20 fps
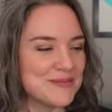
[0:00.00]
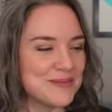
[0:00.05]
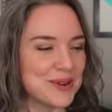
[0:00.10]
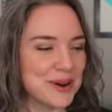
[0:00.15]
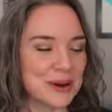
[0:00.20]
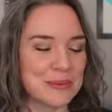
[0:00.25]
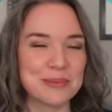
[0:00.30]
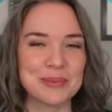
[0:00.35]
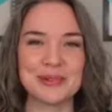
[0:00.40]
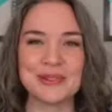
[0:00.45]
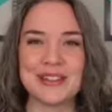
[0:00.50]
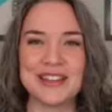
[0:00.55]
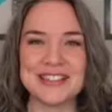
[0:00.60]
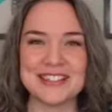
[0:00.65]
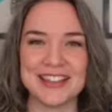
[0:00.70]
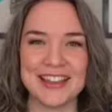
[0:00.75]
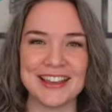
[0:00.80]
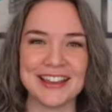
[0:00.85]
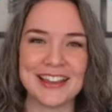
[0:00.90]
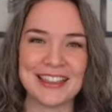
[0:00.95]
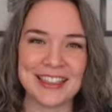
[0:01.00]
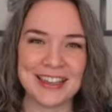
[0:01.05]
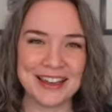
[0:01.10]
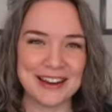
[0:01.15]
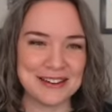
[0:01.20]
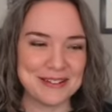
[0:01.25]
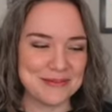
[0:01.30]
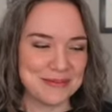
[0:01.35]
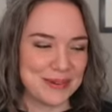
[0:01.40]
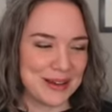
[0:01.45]
more pleasing
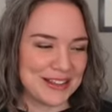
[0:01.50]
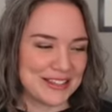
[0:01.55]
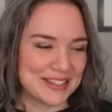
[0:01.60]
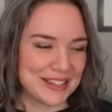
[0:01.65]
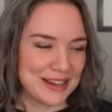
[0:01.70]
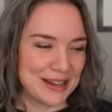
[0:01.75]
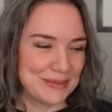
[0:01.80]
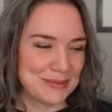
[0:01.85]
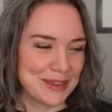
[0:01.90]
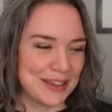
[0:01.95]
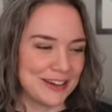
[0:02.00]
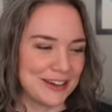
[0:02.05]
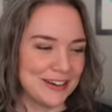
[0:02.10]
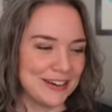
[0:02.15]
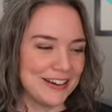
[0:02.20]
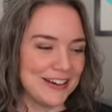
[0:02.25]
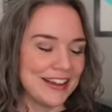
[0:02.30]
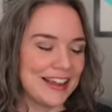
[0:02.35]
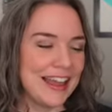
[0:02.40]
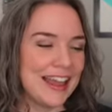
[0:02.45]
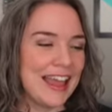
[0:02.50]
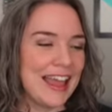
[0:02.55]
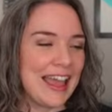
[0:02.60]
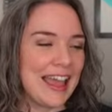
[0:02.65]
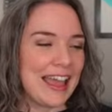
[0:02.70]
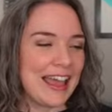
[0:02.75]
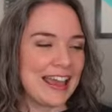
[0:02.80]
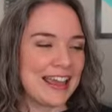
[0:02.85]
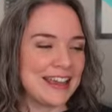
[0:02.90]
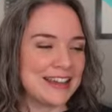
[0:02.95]
than my setup here.
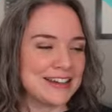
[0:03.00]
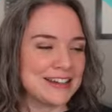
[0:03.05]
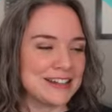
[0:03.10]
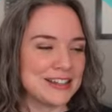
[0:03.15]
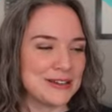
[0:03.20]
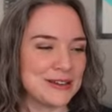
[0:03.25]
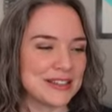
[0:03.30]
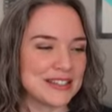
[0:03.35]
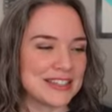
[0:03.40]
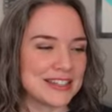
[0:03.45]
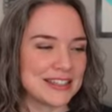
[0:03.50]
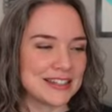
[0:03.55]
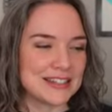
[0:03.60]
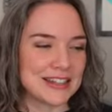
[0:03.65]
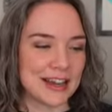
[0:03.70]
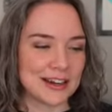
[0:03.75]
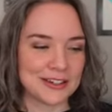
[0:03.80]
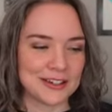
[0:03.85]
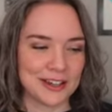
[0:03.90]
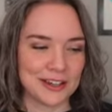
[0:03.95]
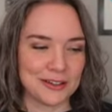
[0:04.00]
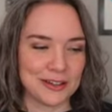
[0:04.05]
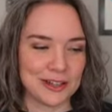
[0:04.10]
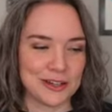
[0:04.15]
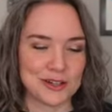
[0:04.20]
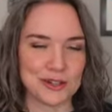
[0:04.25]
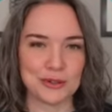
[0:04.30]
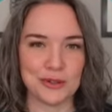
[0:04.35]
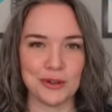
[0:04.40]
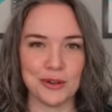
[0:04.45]
And you can see the tactile
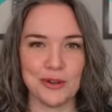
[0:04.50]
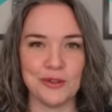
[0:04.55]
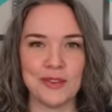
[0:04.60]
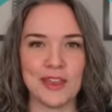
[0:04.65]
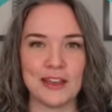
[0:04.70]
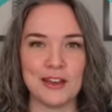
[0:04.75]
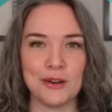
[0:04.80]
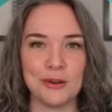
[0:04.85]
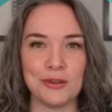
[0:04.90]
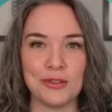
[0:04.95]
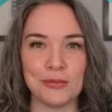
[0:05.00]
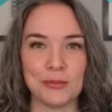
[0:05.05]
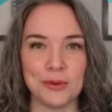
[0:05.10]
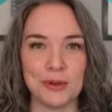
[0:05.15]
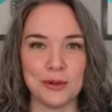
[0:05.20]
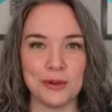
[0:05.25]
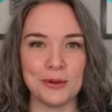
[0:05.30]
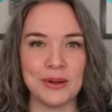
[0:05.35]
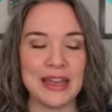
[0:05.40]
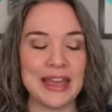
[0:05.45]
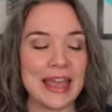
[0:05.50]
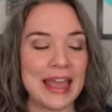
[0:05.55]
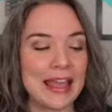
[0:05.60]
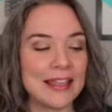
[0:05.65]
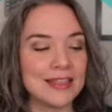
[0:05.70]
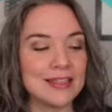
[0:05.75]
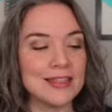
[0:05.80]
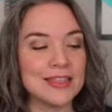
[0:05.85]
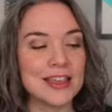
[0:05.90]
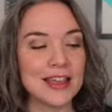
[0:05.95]
control they go through.
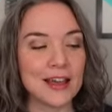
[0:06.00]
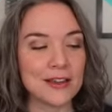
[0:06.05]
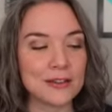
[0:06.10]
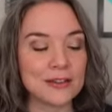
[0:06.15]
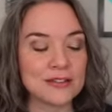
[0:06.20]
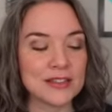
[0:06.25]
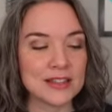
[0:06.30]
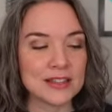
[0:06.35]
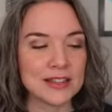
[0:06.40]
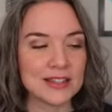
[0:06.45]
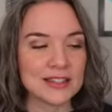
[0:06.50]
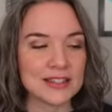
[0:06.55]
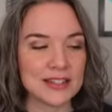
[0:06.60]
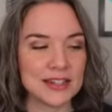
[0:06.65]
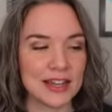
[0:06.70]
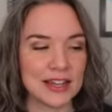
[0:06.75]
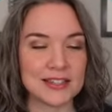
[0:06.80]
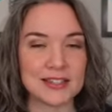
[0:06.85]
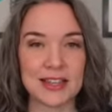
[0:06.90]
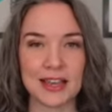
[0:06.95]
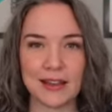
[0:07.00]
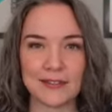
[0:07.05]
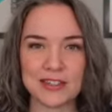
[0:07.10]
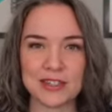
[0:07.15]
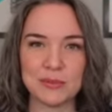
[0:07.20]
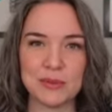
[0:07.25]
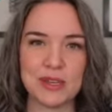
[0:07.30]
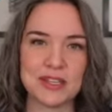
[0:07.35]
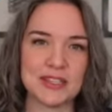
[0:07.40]
The other thing that's nice, they have some